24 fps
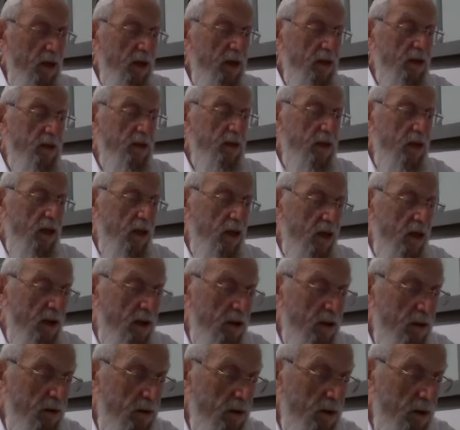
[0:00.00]
And
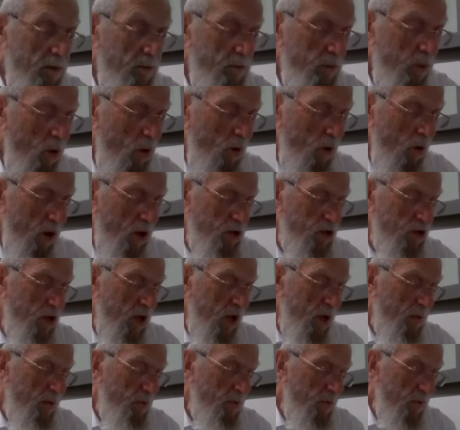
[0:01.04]
uh, Baruch
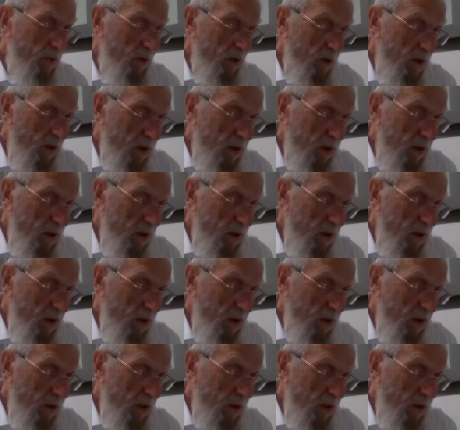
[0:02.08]
Hashem,